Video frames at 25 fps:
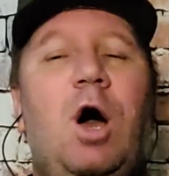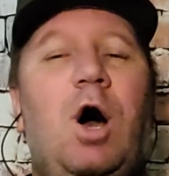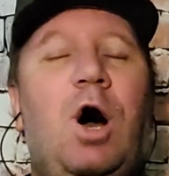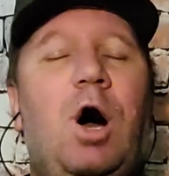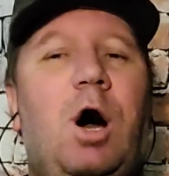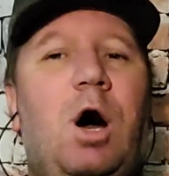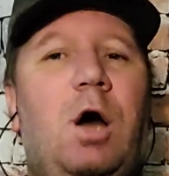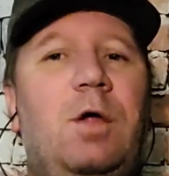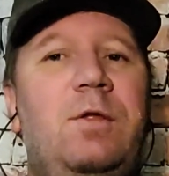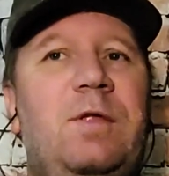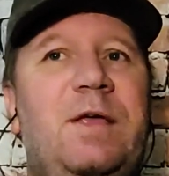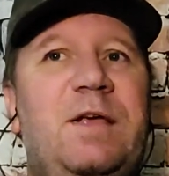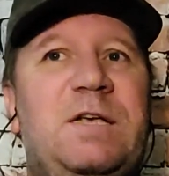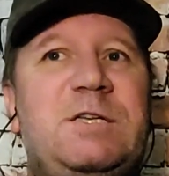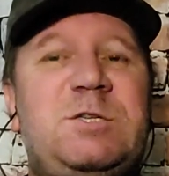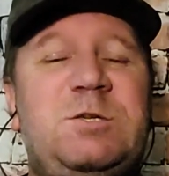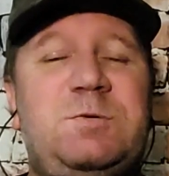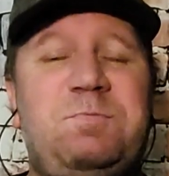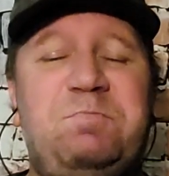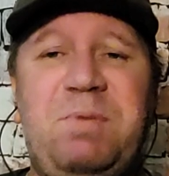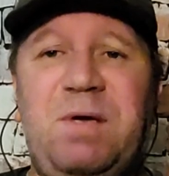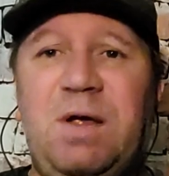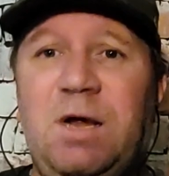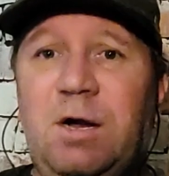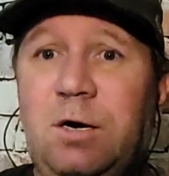on
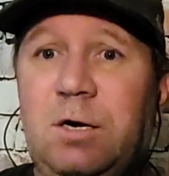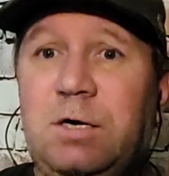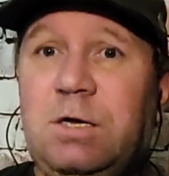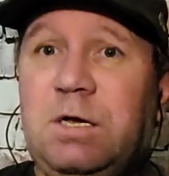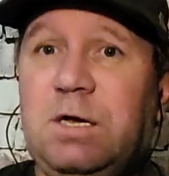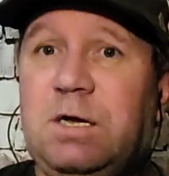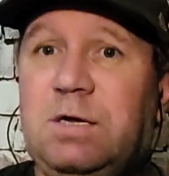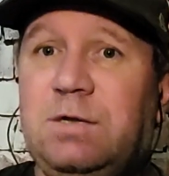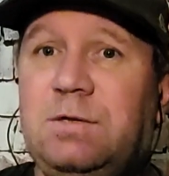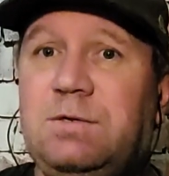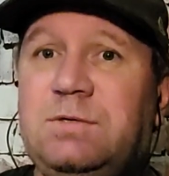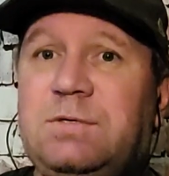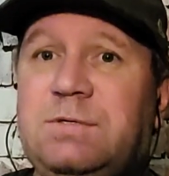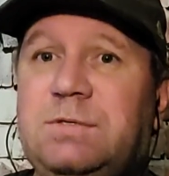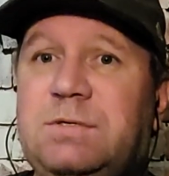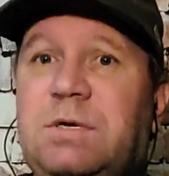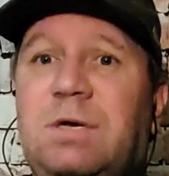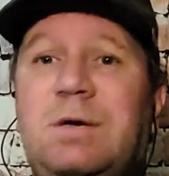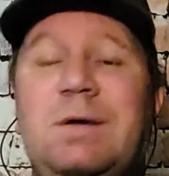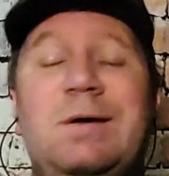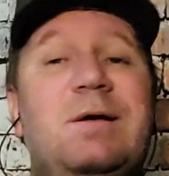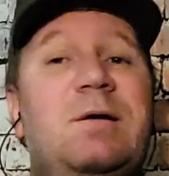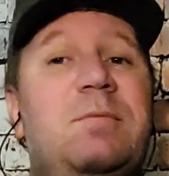experience,